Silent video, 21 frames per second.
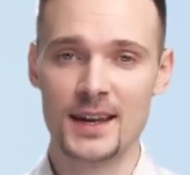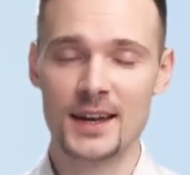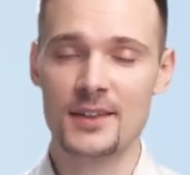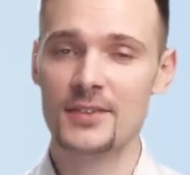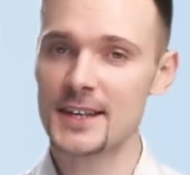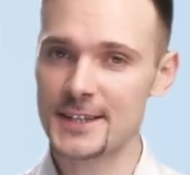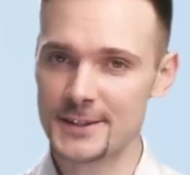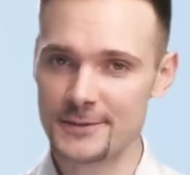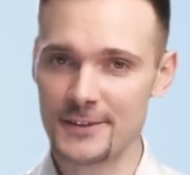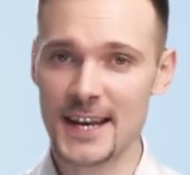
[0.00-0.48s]

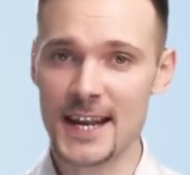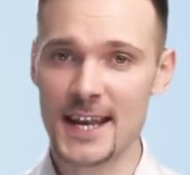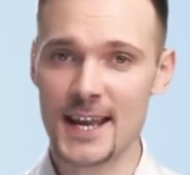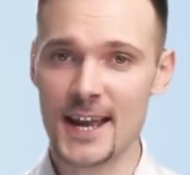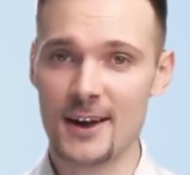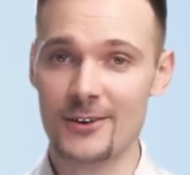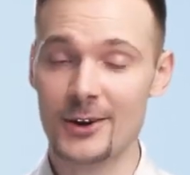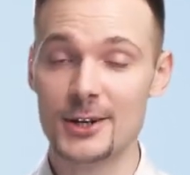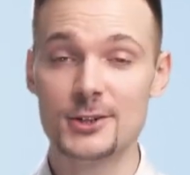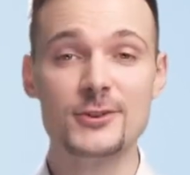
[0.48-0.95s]
This
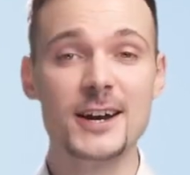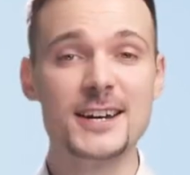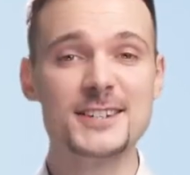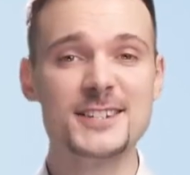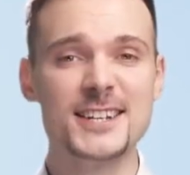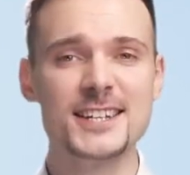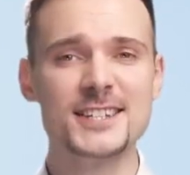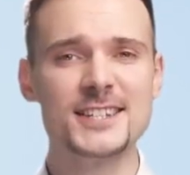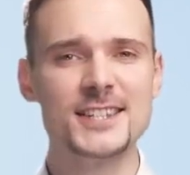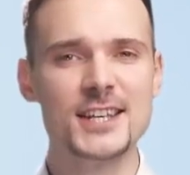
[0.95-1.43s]
video
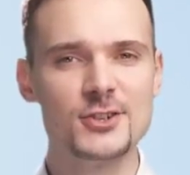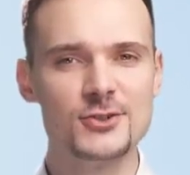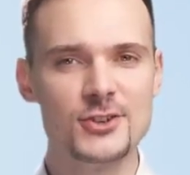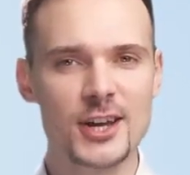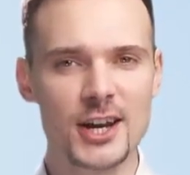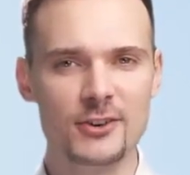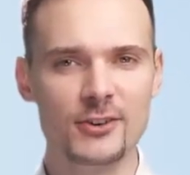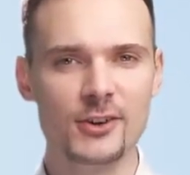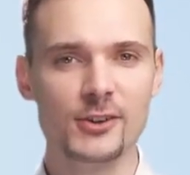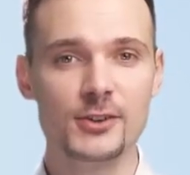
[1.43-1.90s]
addresses the
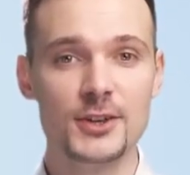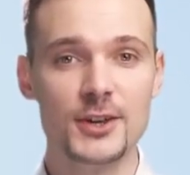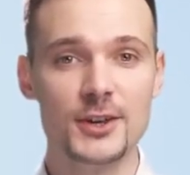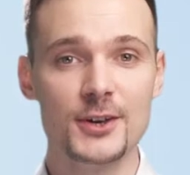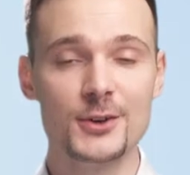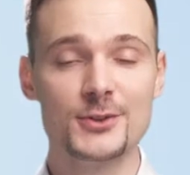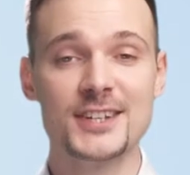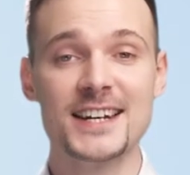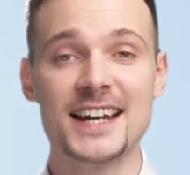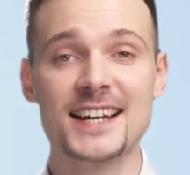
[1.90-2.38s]
general
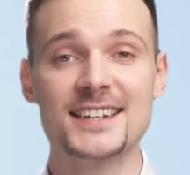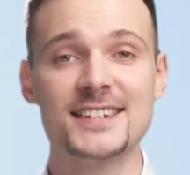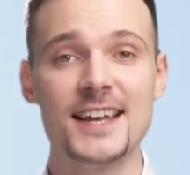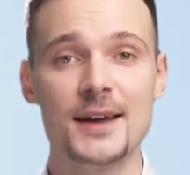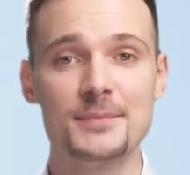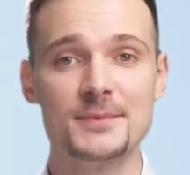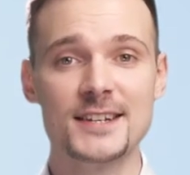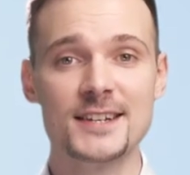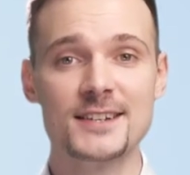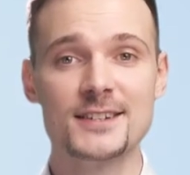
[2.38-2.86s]
use and
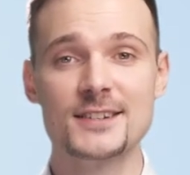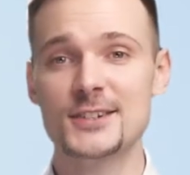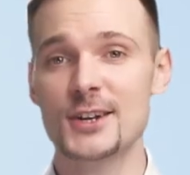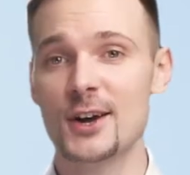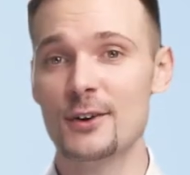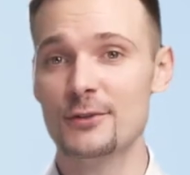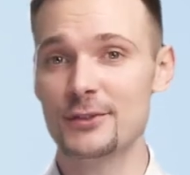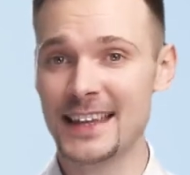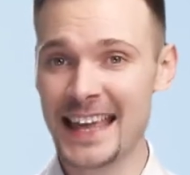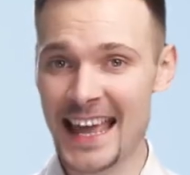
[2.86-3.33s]
acceptance
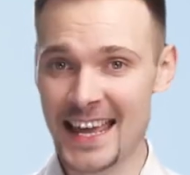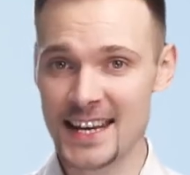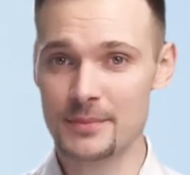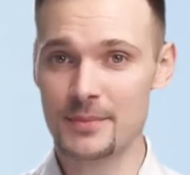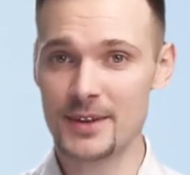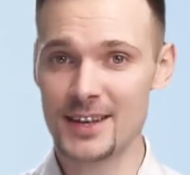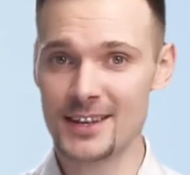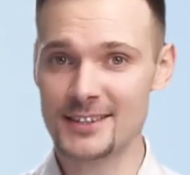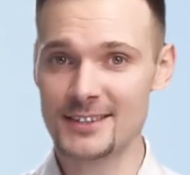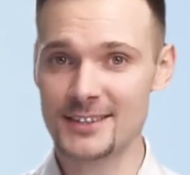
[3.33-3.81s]
of
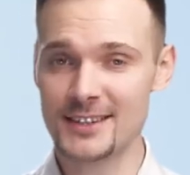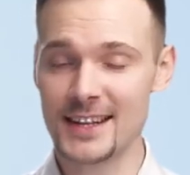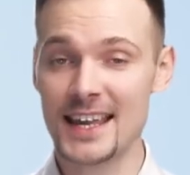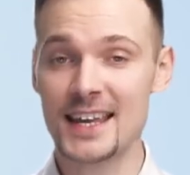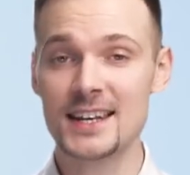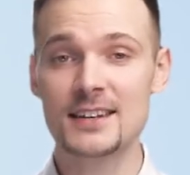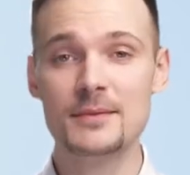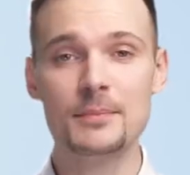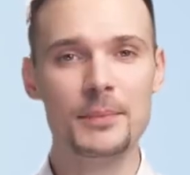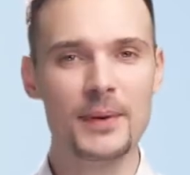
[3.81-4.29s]
cannabis
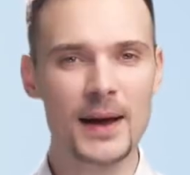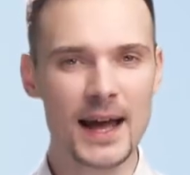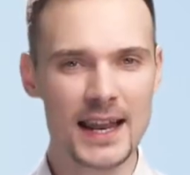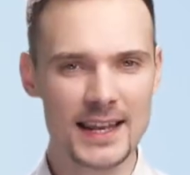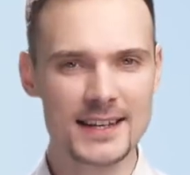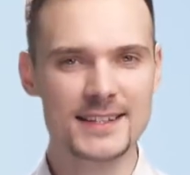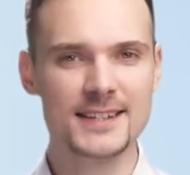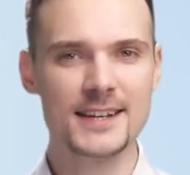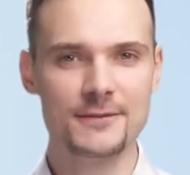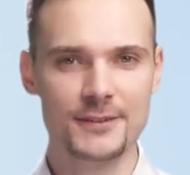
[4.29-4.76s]
in
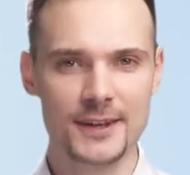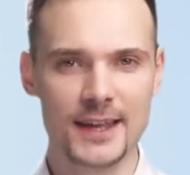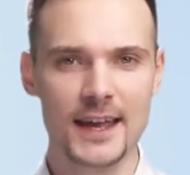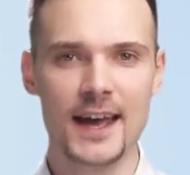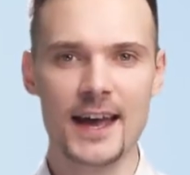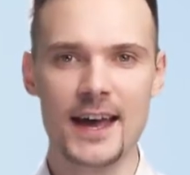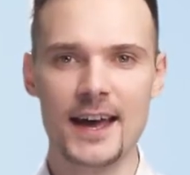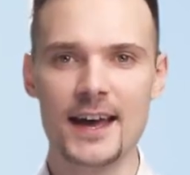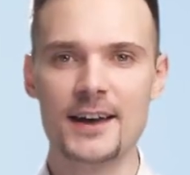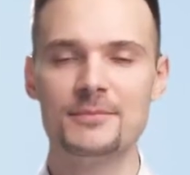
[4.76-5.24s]
palliative
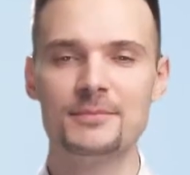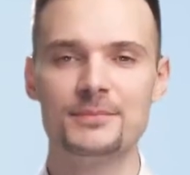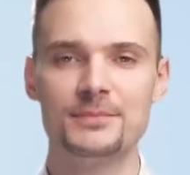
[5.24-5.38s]
care.